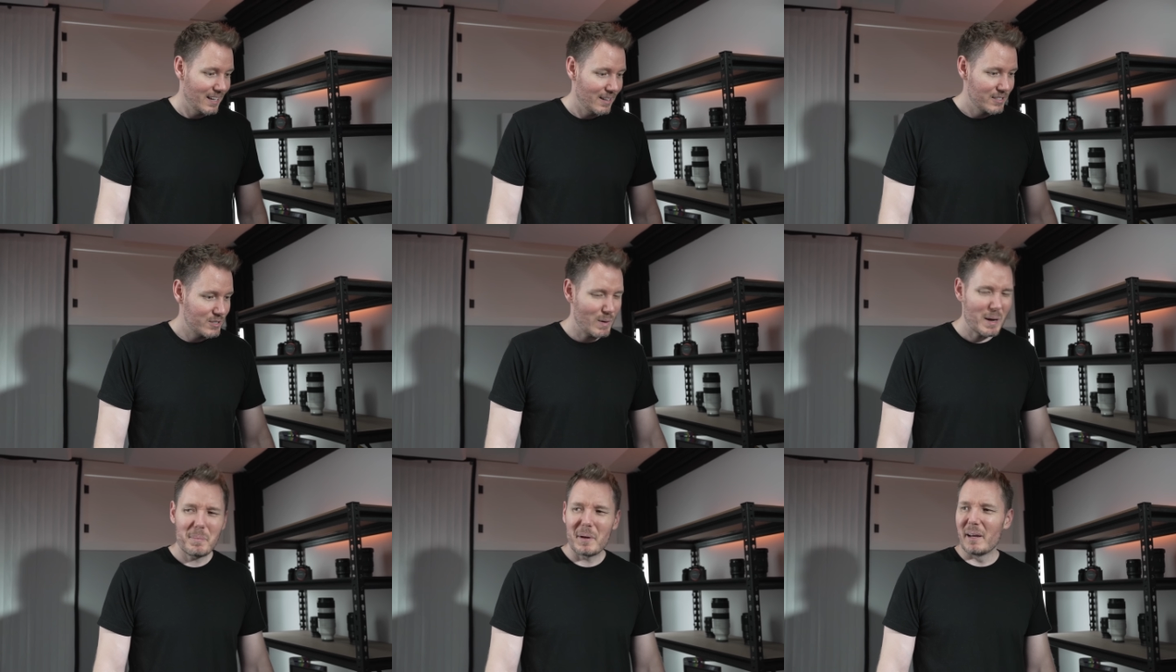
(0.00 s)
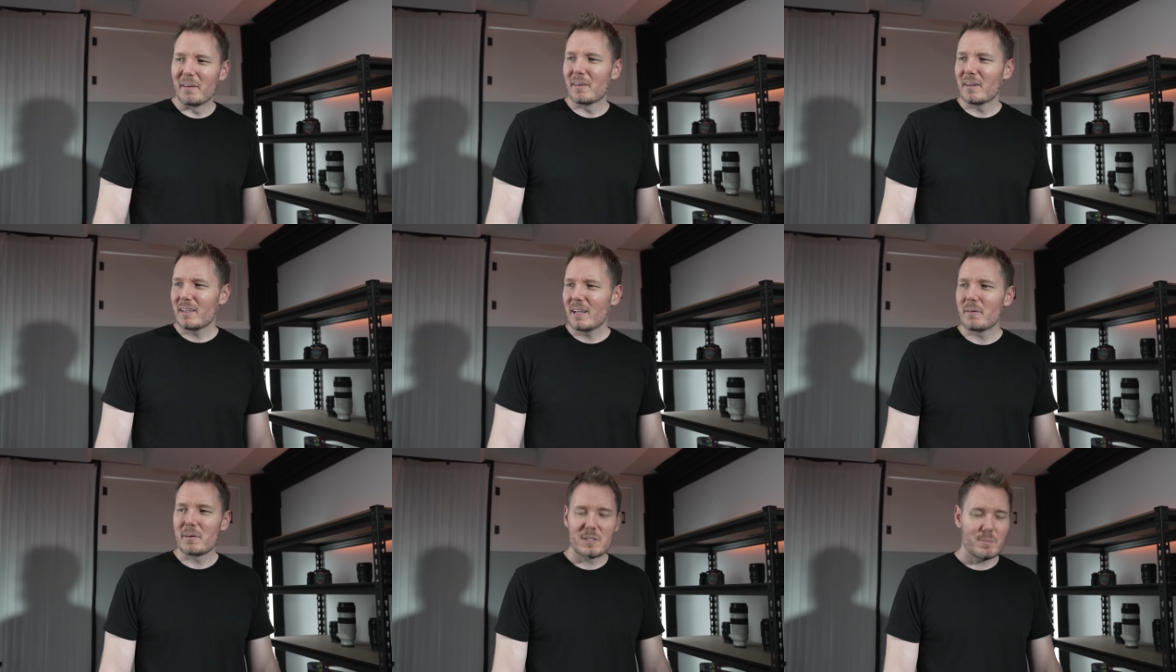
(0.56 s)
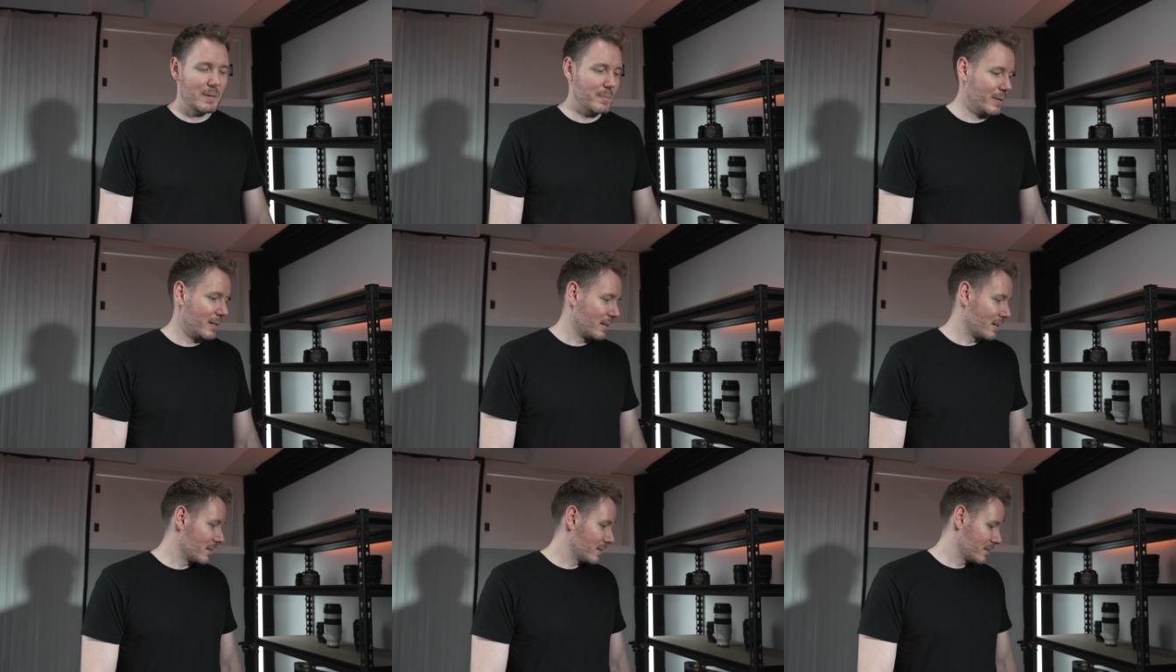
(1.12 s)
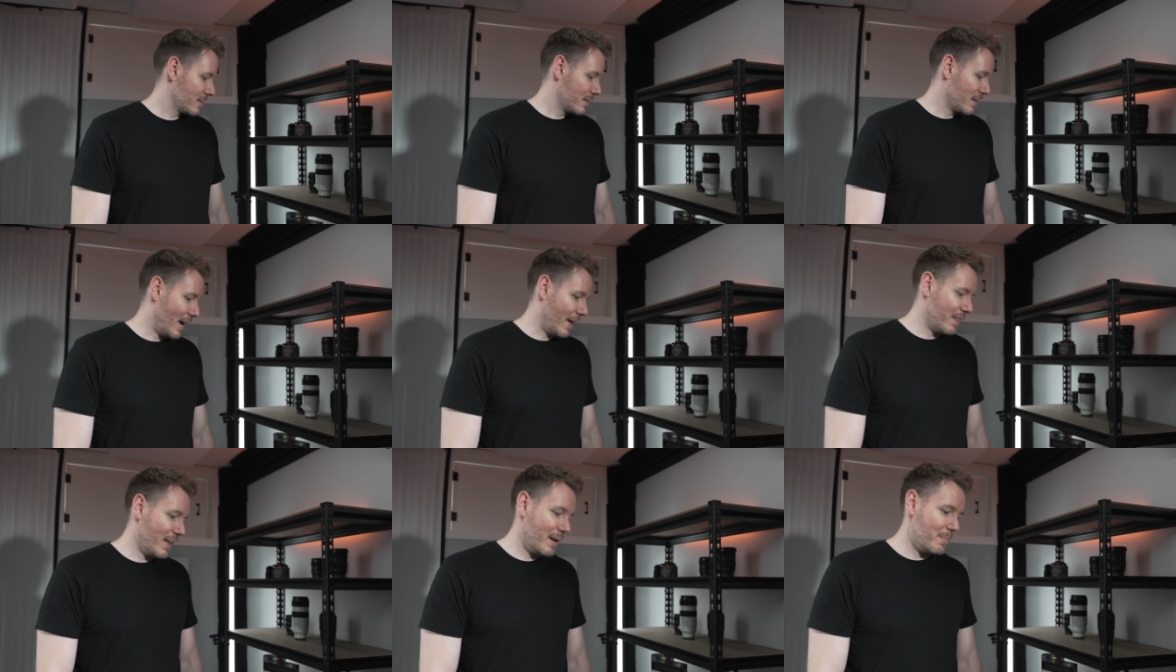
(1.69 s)
Spray paint, right? Yeah, we spray painted it. Yeah.
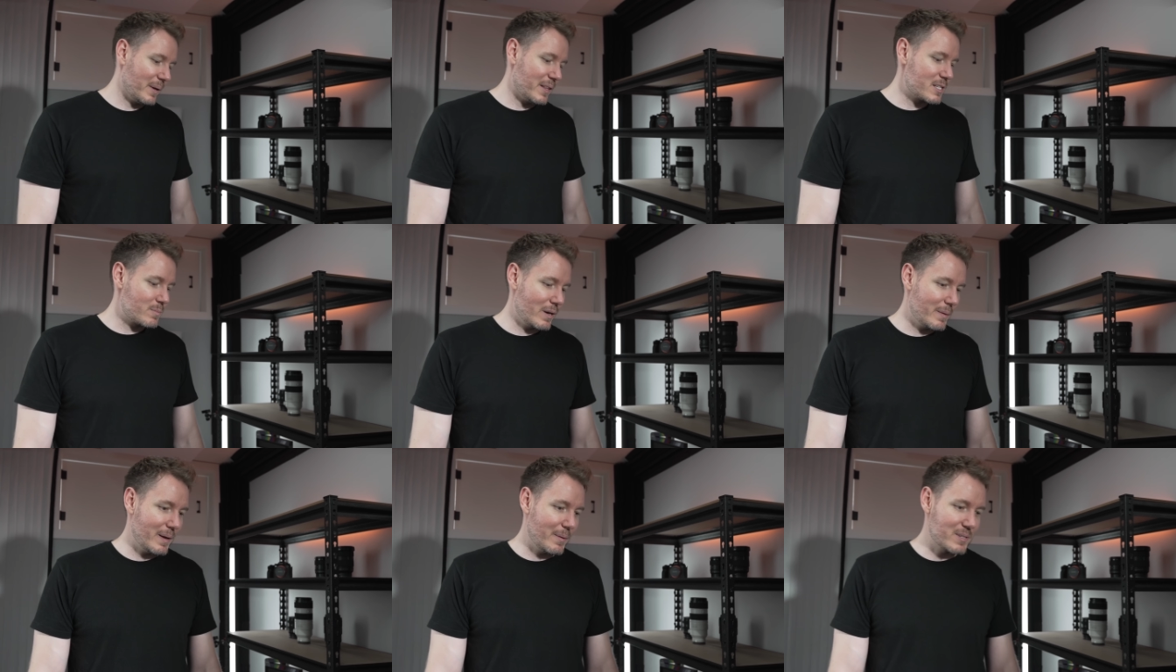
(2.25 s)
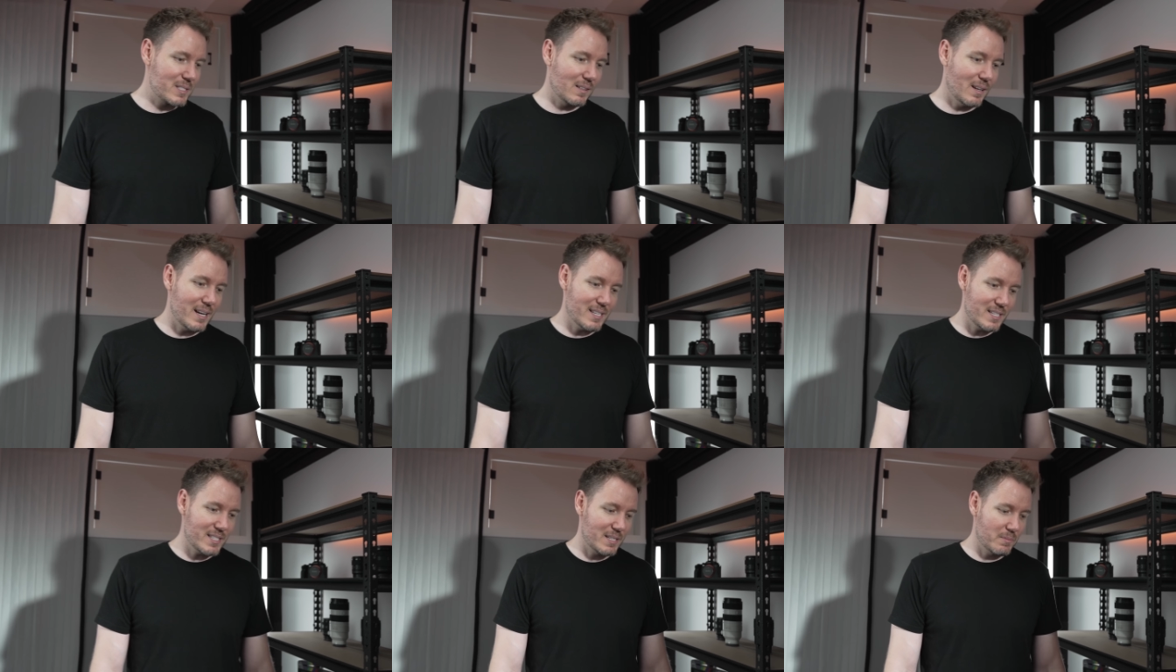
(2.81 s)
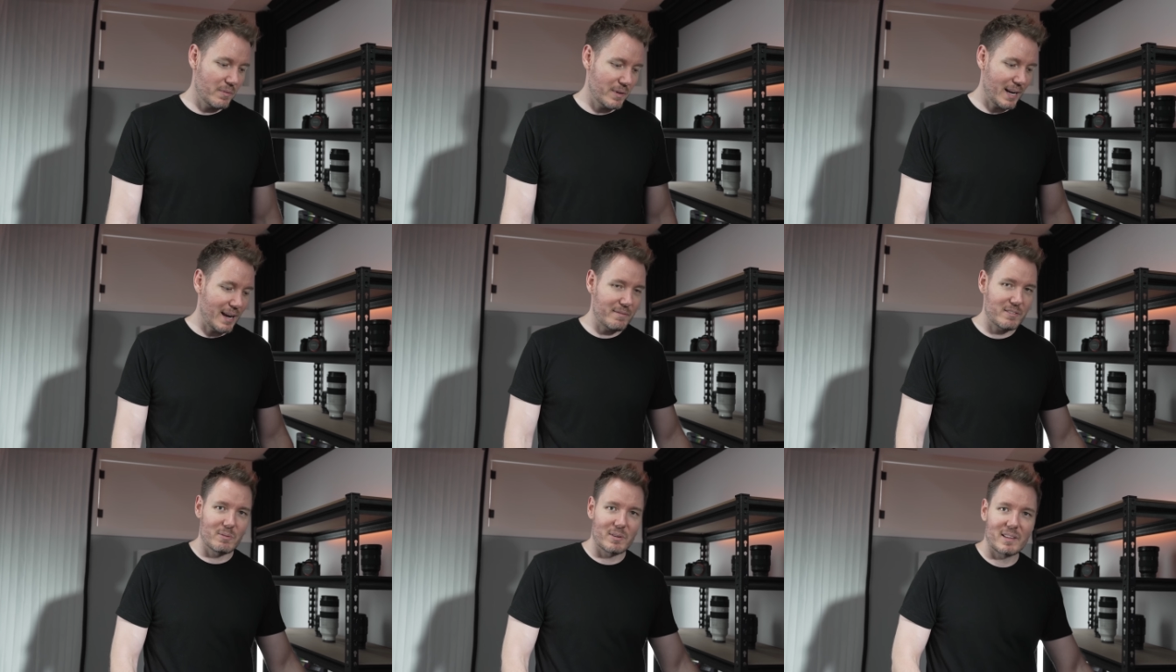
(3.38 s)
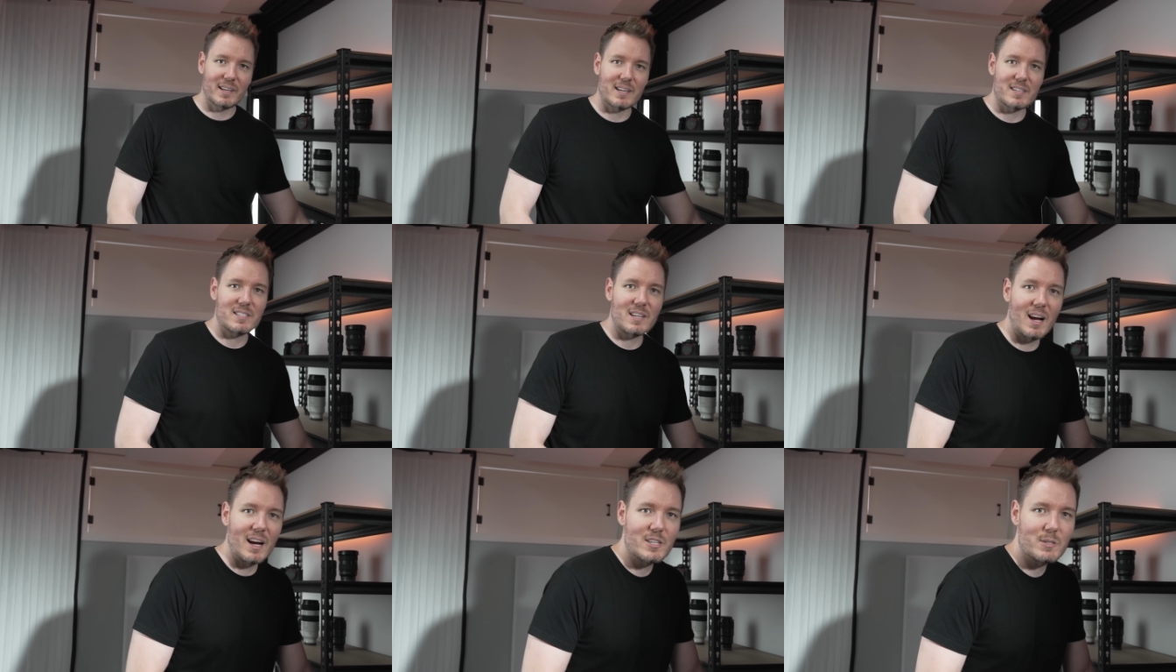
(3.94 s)
And then, but the spray paint was glossy, so then we went after with like a
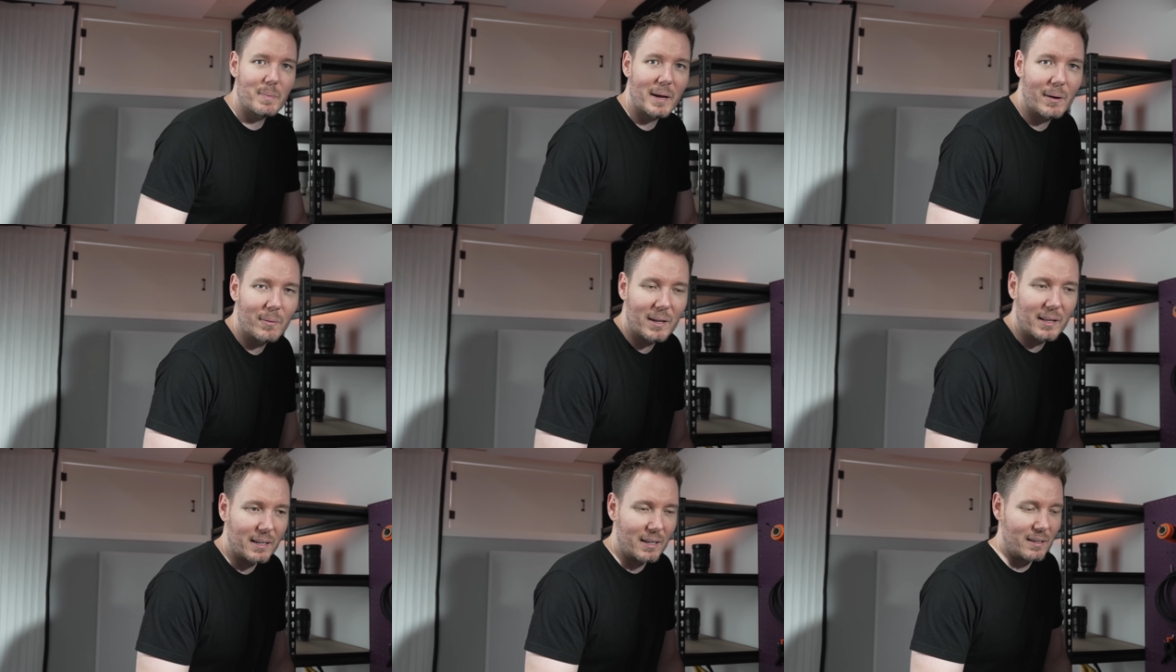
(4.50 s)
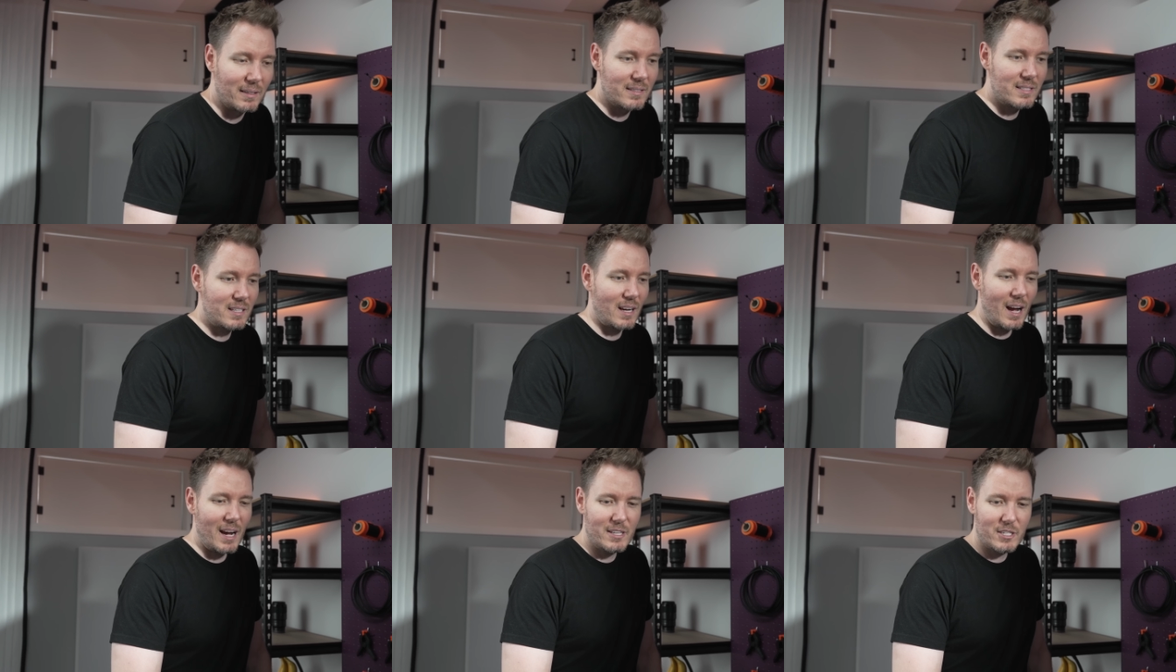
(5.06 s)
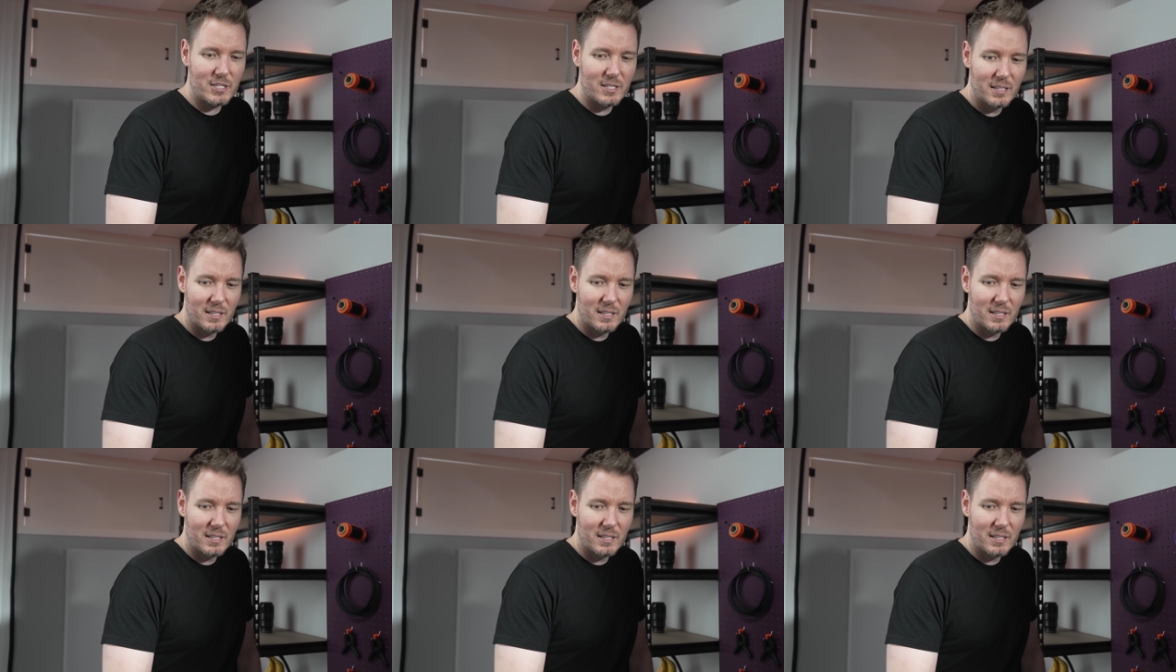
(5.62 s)
scotch pet. What are they called? Scotch?